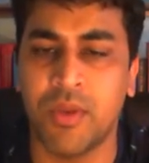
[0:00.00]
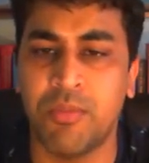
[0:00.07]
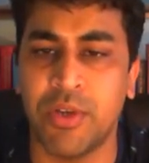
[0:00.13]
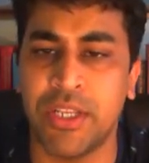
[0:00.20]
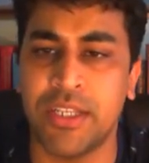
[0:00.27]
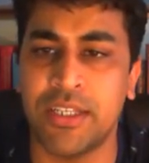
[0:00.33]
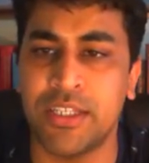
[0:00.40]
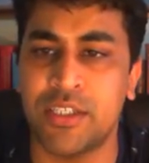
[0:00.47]

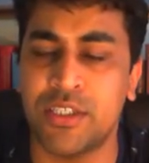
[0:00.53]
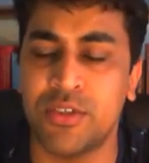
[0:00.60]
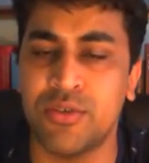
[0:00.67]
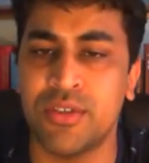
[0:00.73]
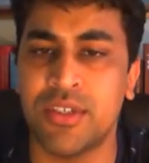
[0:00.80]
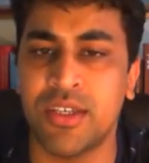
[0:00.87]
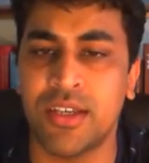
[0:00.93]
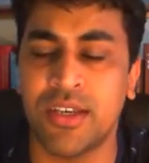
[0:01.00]
Putting these two
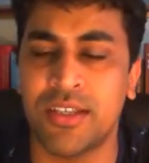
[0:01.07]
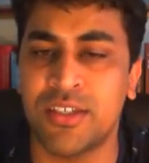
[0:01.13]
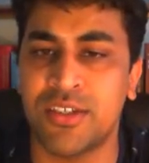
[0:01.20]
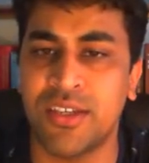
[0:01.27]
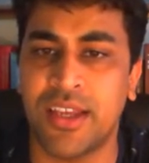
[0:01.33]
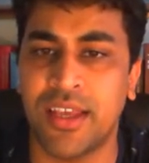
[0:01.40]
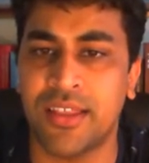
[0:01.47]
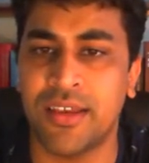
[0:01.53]
circuits
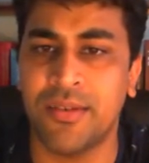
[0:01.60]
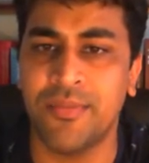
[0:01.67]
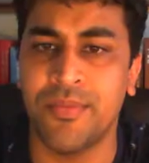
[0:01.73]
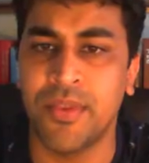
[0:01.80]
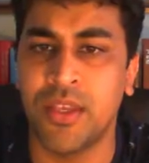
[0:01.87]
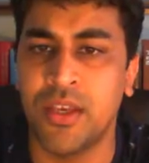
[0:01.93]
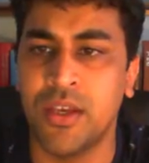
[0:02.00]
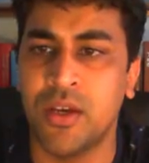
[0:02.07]
together,
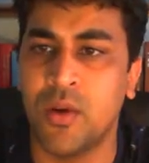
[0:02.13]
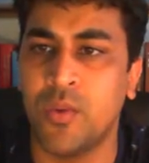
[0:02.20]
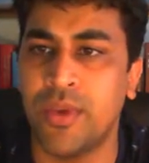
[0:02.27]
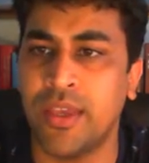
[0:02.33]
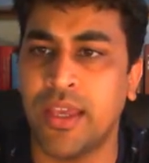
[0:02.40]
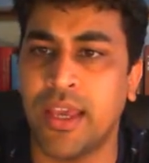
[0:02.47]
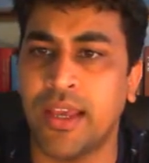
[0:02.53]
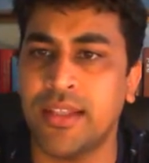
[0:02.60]

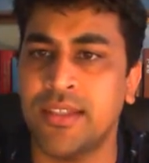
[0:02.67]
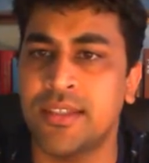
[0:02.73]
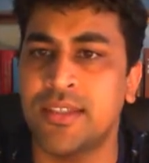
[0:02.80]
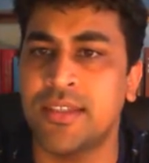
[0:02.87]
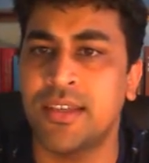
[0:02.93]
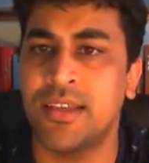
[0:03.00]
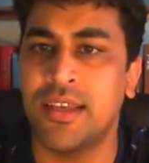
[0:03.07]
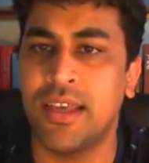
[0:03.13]
we get,
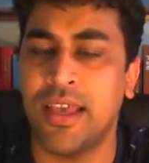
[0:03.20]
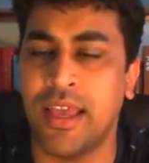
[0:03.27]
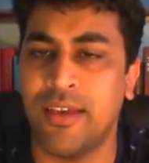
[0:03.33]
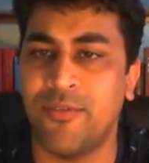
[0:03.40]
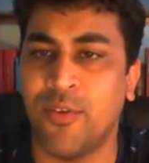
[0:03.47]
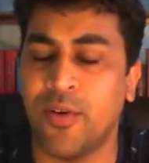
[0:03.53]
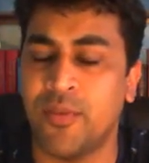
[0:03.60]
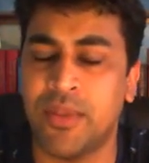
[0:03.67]

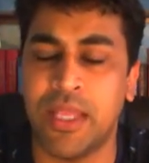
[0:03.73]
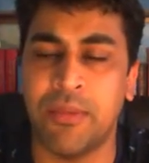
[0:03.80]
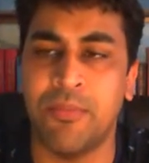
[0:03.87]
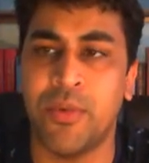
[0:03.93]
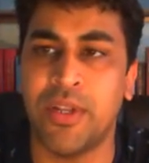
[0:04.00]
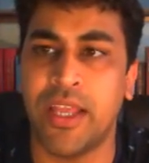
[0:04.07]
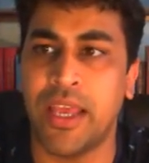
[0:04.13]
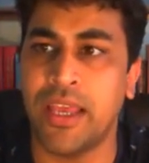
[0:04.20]
for
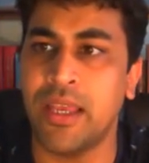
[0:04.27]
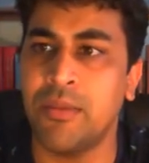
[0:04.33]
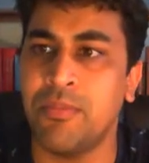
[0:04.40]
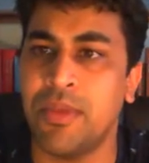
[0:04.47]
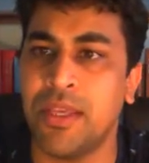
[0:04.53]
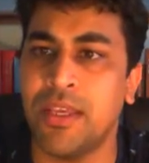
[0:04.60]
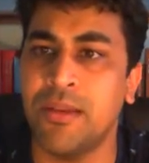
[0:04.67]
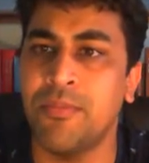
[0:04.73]
input A and
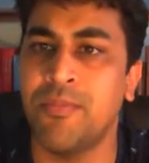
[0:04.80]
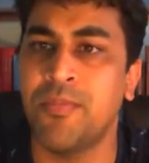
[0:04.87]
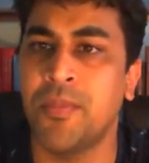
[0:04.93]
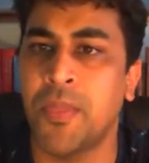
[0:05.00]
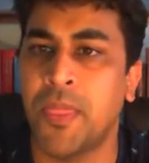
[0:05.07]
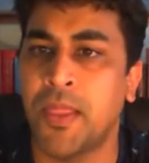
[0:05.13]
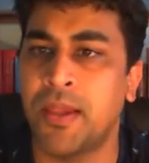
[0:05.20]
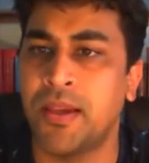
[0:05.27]
B,
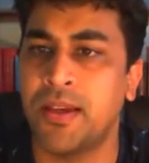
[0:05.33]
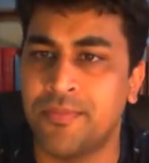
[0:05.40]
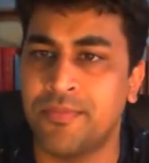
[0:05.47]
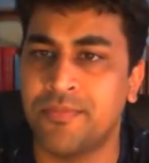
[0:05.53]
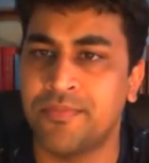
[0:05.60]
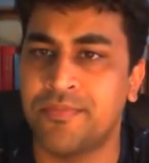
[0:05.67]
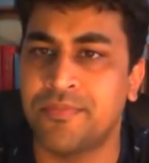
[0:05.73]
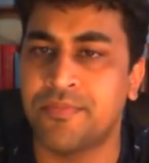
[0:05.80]

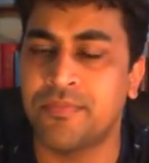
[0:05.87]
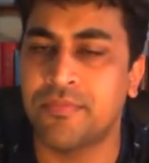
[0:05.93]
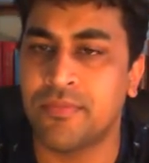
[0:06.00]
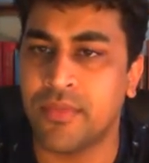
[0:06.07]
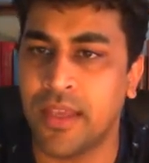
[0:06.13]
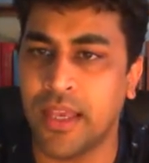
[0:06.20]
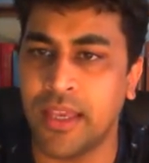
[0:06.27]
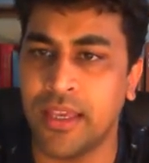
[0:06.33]

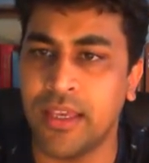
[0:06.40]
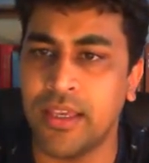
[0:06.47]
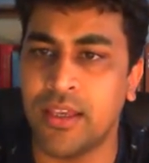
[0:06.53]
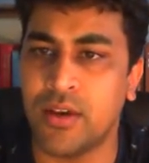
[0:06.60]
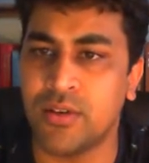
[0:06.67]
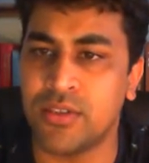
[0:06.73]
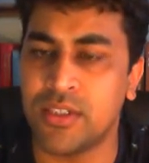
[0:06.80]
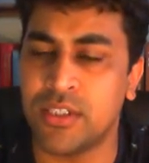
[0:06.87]
A
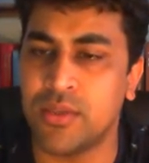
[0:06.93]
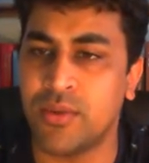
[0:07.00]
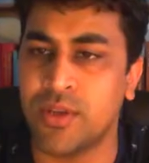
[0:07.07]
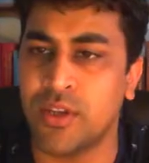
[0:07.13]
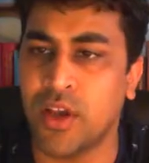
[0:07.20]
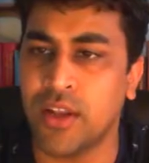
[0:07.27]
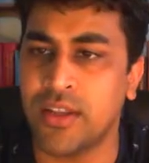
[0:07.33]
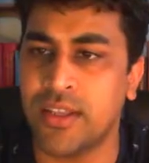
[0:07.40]
goes into a
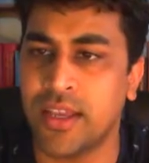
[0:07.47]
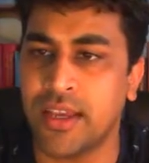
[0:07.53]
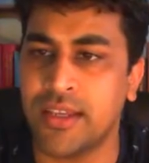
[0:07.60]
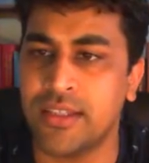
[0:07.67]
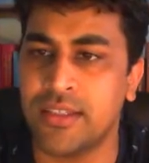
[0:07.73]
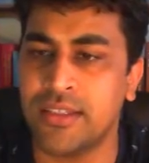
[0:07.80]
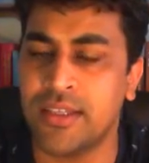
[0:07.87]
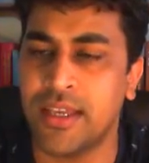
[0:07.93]
NOT
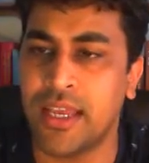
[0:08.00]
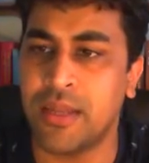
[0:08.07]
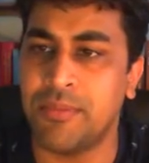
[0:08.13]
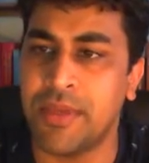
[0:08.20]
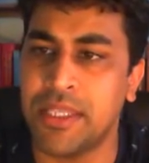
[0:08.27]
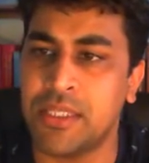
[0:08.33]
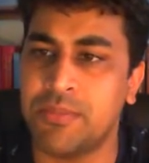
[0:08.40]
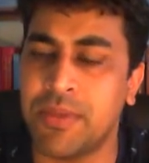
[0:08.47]
gate and
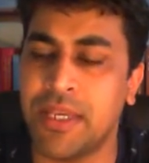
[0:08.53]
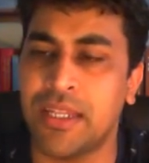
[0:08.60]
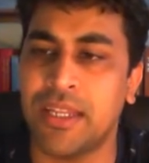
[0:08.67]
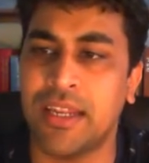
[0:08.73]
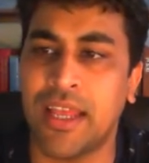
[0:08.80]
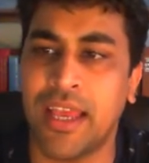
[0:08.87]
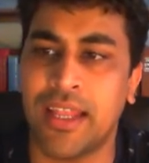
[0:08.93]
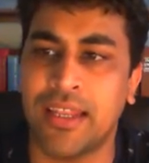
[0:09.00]
meets B in
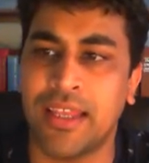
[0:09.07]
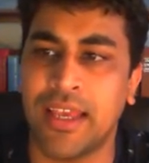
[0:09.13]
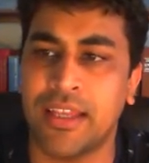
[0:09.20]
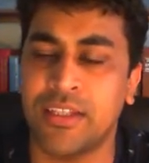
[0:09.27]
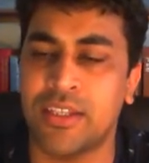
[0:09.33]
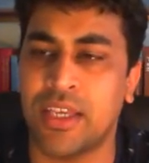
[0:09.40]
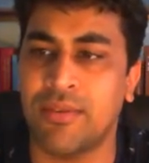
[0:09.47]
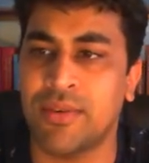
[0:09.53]
an AND
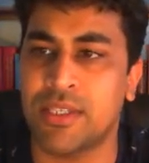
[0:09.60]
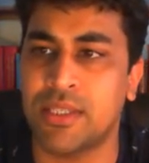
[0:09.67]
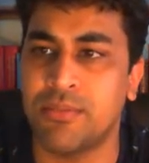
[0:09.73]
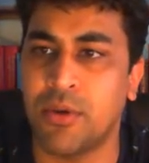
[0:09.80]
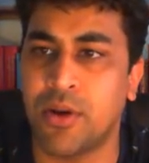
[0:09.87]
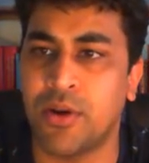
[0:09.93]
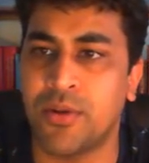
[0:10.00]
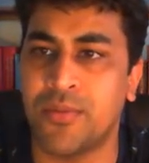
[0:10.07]
gate to give us the
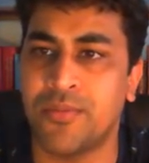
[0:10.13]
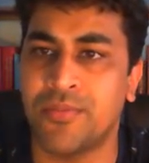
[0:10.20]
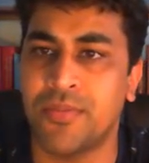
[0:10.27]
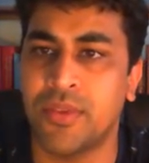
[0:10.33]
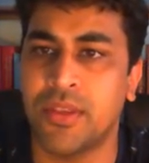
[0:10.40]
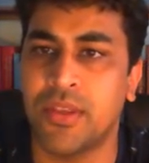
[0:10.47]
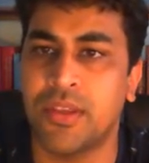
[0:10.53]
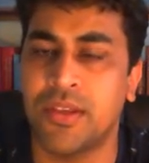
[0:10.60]
borrow.
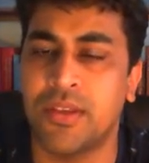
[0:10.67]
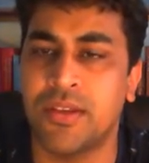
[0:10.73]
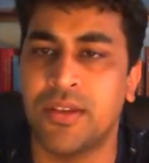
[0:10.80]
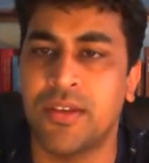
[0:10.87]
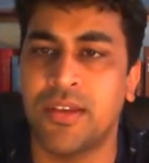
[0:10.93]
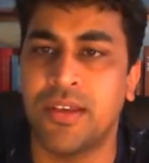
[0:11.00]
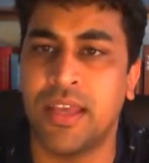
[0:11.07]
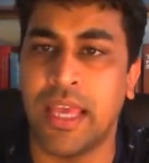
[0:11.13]

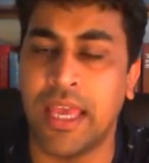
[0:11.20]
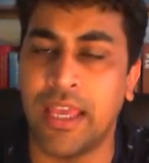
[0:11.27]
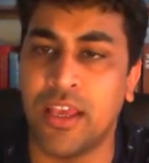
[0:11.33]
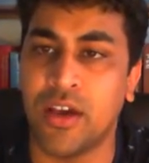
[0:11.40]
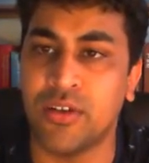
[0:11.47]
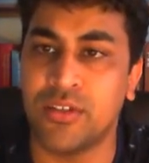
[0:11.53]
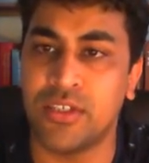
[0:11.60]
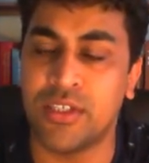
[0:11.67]
A
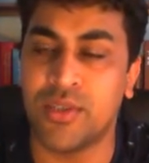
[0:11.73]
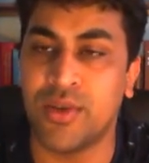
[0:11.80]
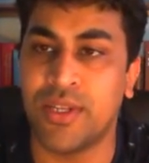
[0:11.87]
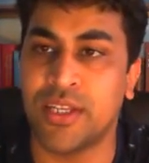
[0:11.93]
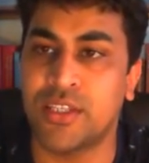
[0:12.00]
goes into an